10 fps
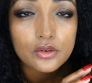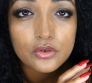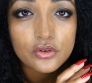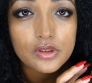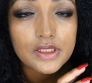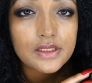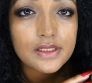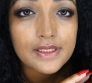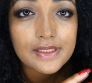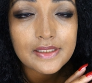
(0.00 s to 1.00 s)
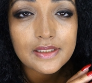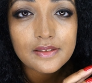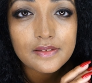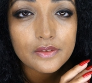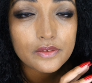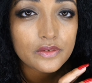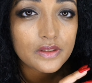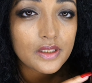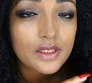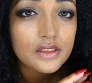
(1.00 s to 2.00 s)
Usually decanting is
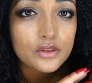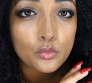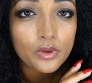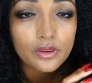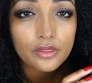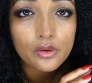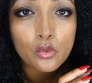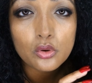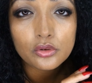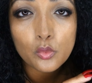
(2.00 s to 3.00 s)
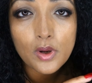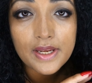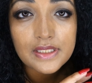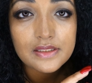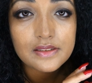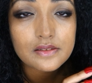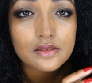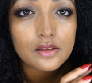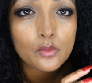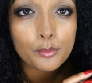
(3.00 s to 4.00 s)
associated with old
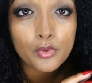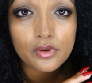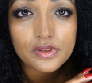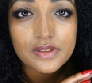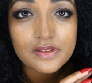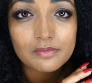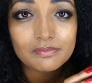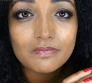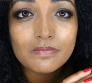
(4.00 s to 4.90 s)
wines, ports,